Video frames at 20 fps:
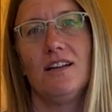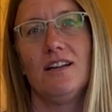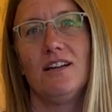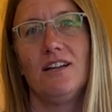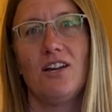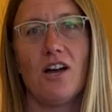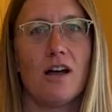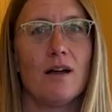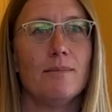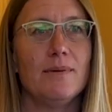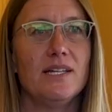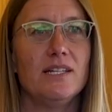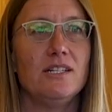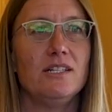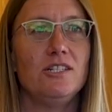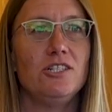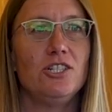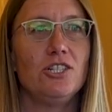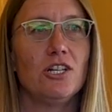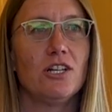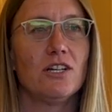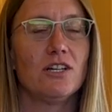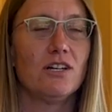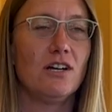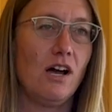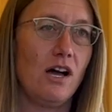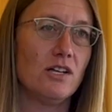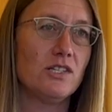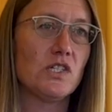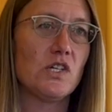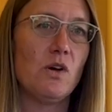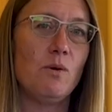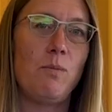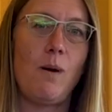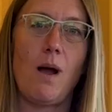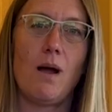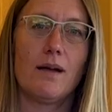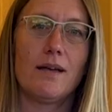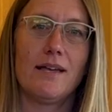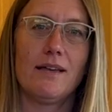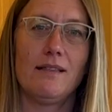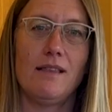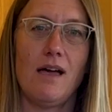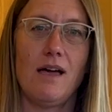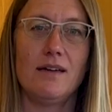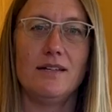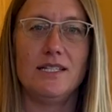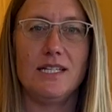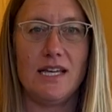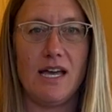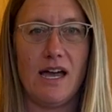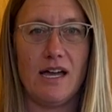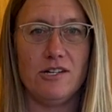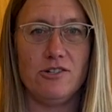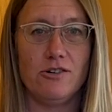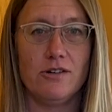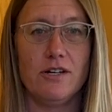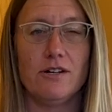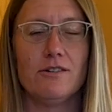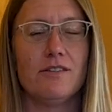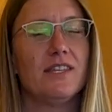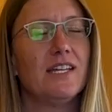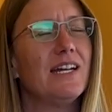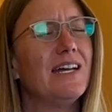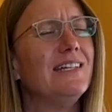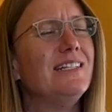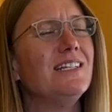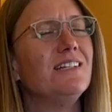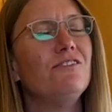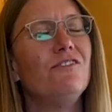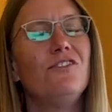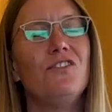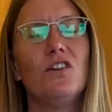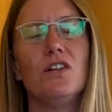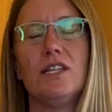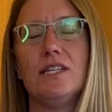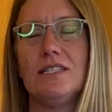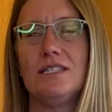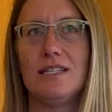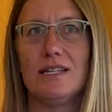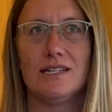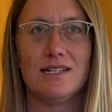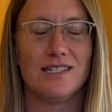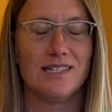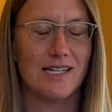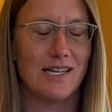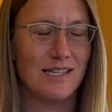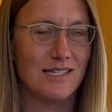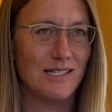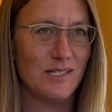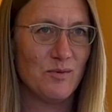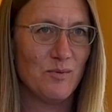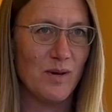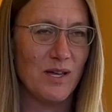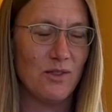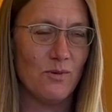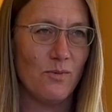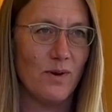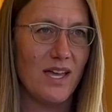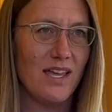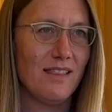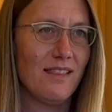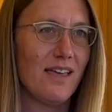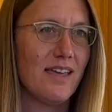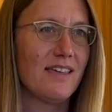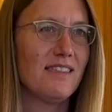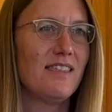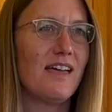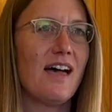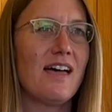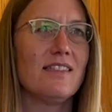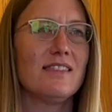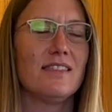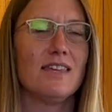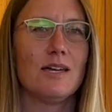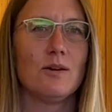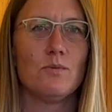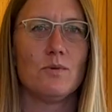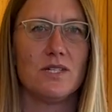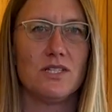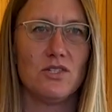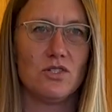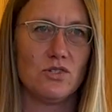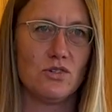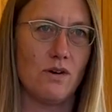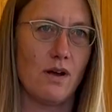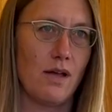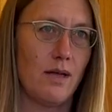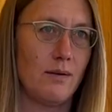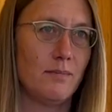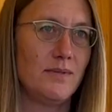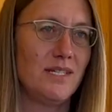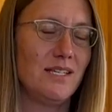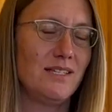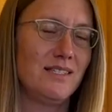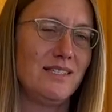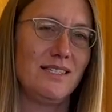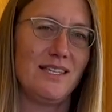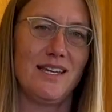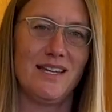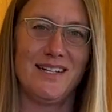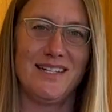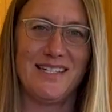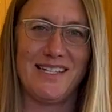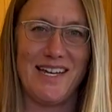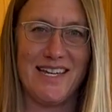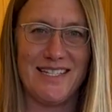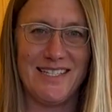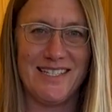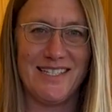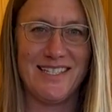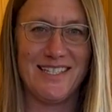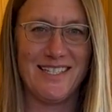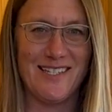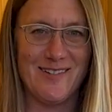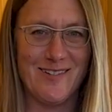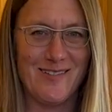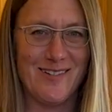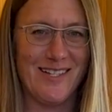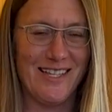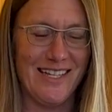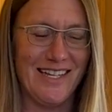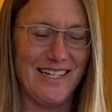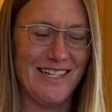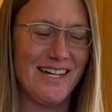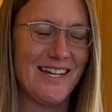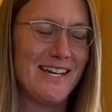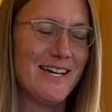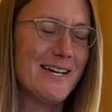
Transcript: garbage Costco parking lot dehydrator that I did fully sanitize, by the way. Like that thing was scrubbed and sanitized so clean.